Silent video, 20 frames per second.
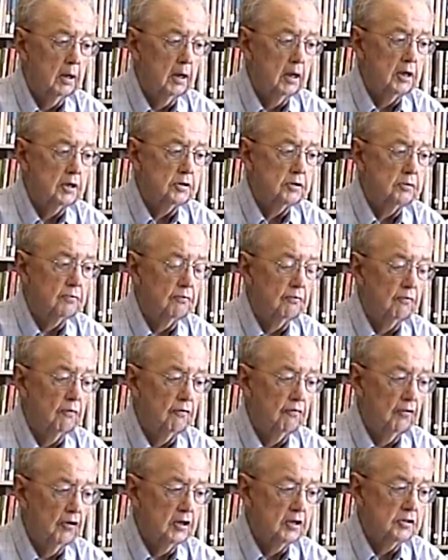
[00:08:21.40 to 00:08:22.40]
each
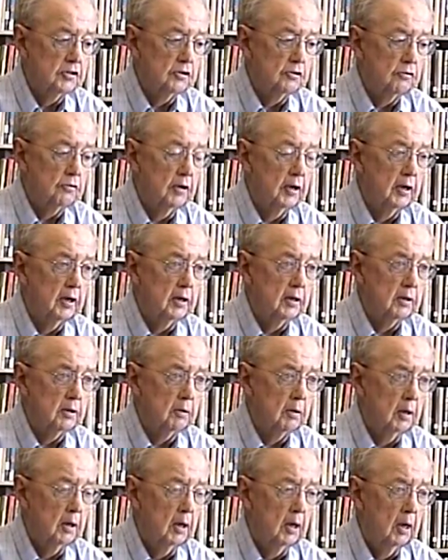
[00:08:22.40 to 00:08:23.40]
phase of training,
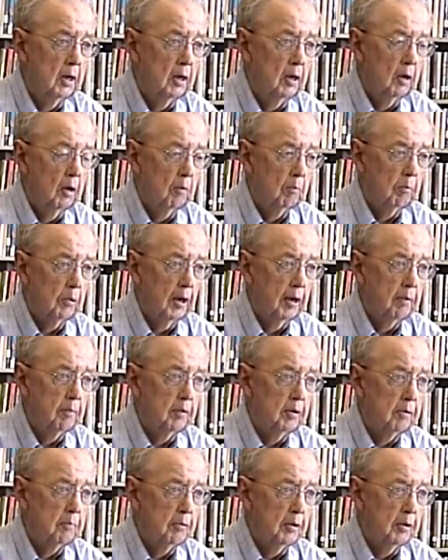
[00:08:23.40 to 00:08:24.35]
primary,